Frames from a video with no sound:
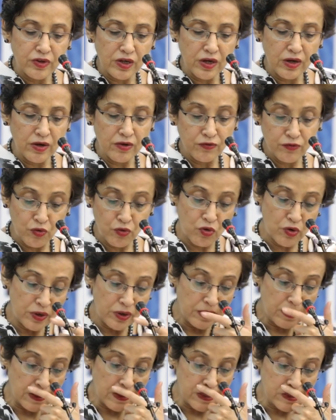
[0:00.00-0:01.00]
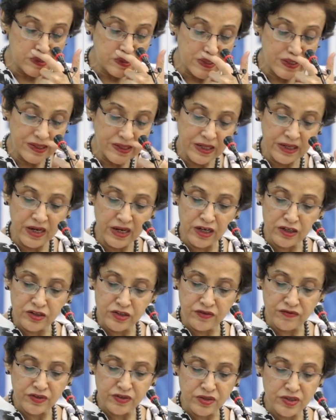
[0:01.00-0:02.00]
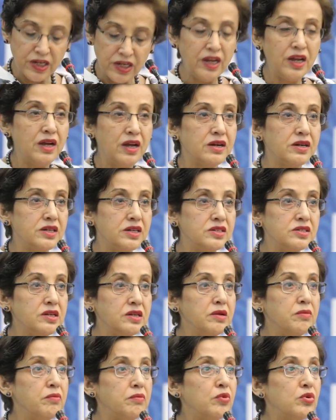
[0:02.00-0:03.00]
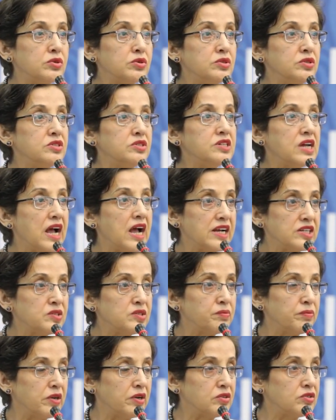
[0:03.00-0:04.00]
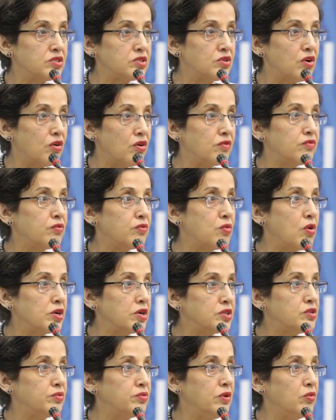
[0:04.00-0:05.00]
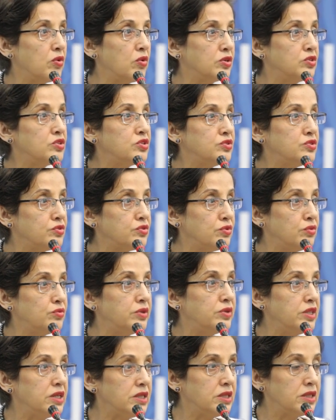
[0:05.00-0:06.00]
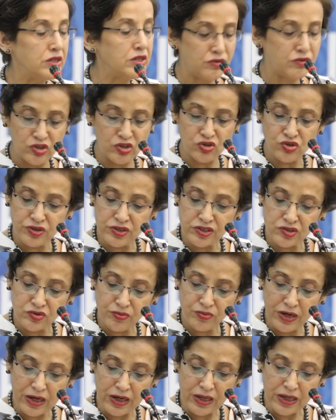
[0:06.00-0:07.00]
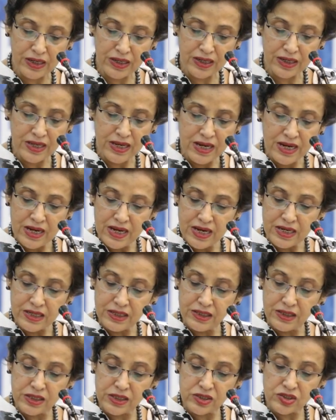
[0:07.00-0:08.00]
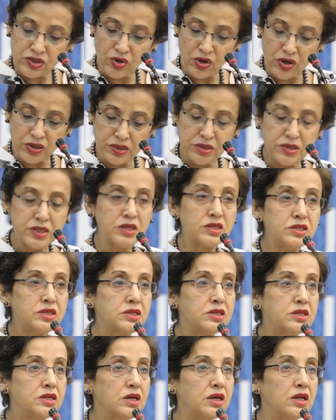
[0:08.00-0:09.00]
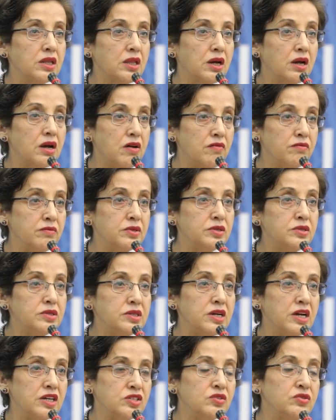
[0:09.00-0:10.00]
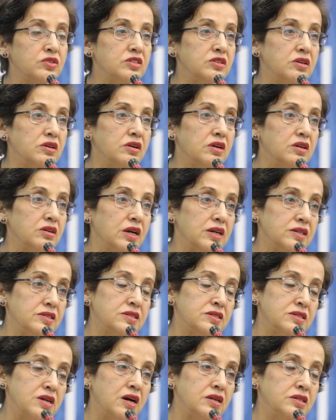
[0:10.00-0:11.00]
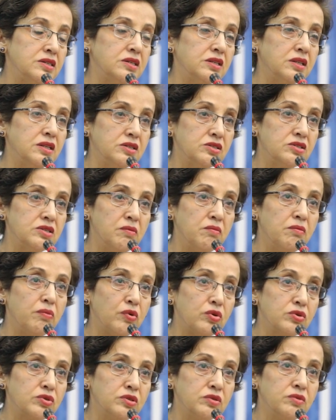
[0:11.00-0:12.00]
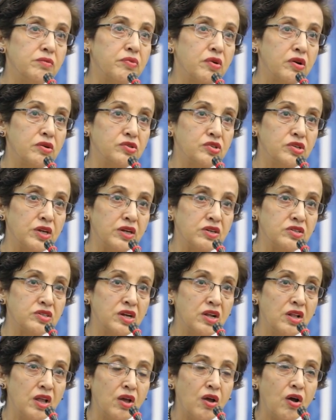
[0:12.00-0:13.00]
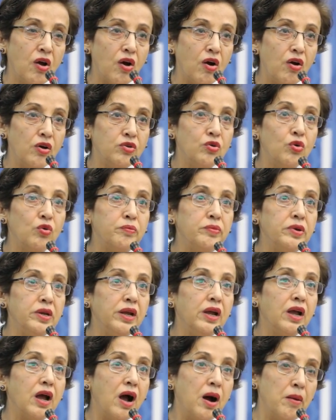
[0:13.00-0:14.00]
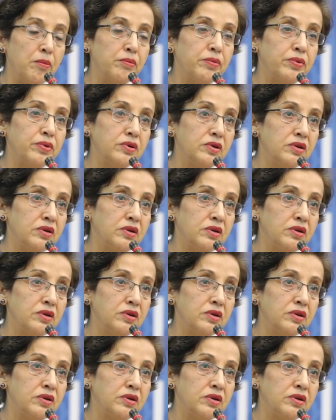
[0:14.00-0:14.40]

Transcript: Uh, four, cultural connectivity is an important aspect of what we want to do within the region as well. And in this context, the government has, has started this important project on opening up.